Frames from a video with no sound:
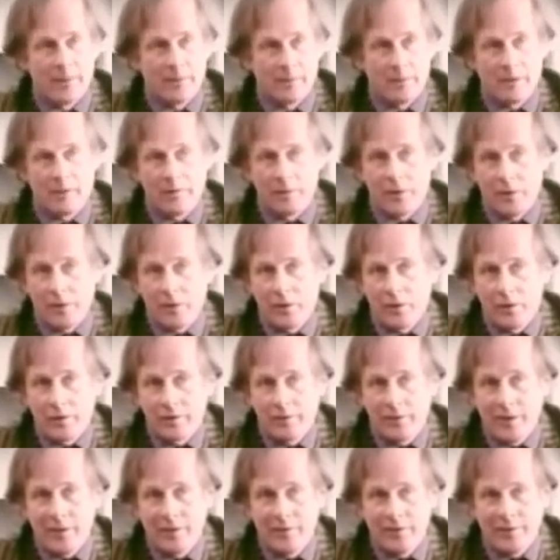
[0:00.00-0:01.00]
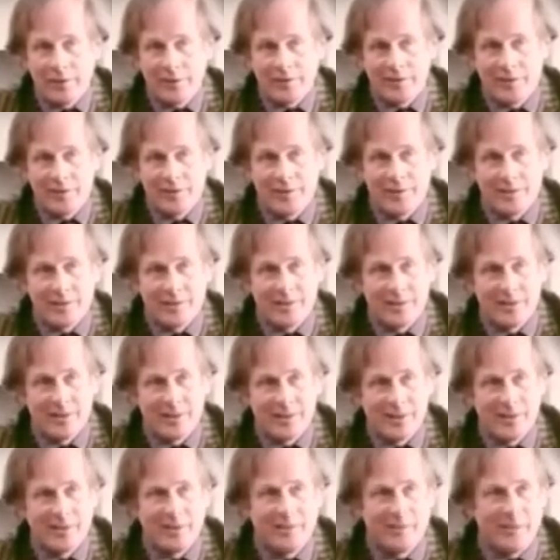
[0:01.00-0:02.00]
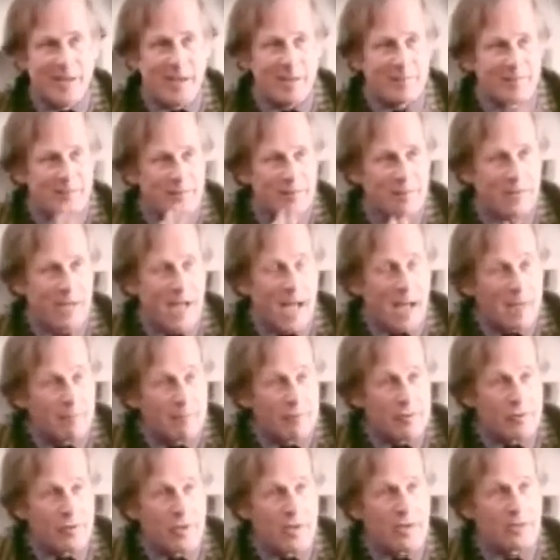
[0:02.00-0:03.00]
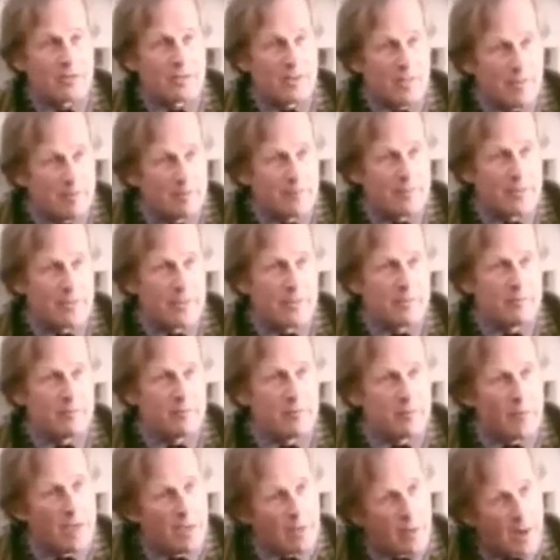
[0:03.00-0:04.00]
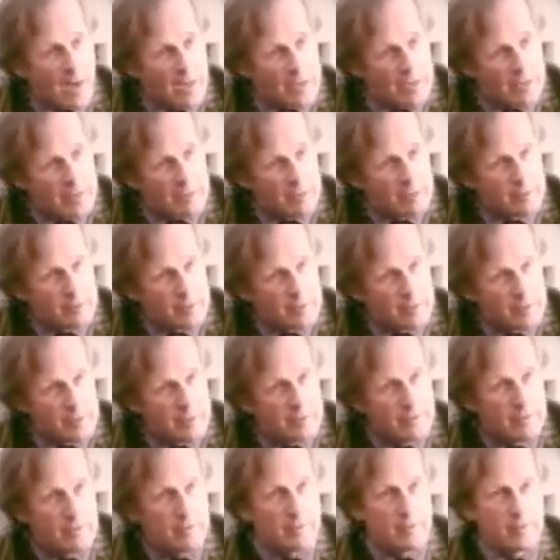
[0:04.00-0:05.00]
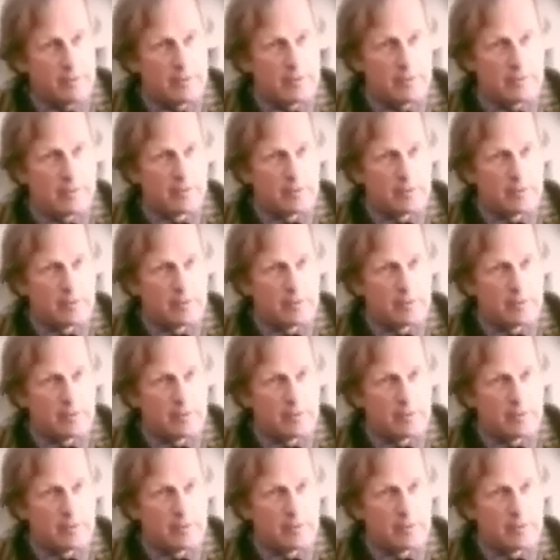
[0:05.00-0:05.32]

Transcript: where the logic of ethics is absolutely abstract and empty with no ideal built into it.